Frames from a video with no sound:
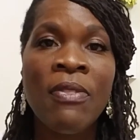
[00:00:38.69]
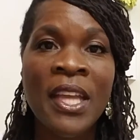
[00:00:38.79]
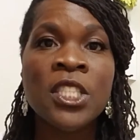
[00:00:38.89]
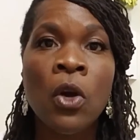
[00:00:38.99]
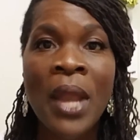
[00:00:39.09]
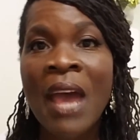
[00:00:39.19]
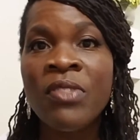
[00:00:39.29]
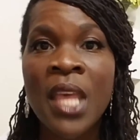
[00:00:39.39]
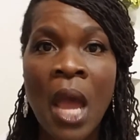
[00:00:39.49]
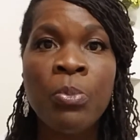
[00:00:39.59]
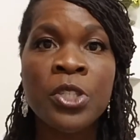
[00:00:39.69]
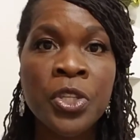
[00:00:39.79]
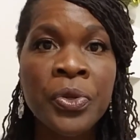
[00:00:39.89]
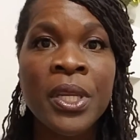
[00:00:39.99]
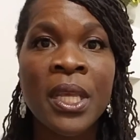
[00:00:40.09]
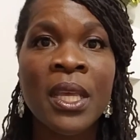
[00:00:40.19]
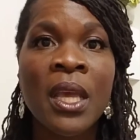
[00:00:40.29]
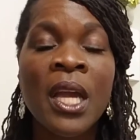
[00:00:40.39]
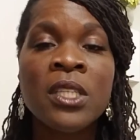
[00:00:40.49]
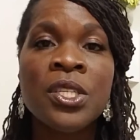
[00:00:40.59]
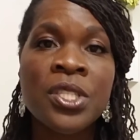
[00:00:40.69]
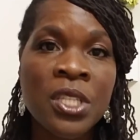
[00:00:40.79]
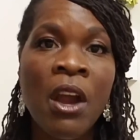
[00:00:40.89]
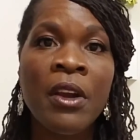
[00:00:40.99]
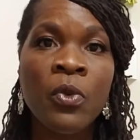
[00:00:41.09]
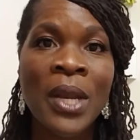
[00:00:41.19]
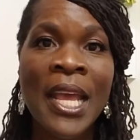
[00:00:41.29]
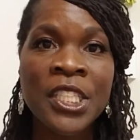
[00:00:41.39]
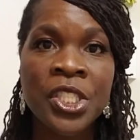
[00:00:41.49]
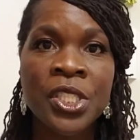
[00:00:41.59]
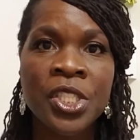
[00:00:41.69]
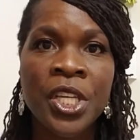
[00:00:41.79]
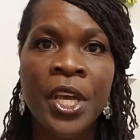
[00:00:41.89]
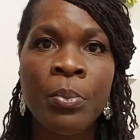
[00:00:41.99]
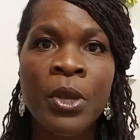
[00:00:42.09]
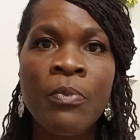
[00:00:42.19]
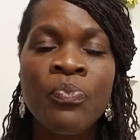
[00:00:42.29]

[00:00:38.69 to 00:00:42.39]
They don't have the opportunity to start a relationship.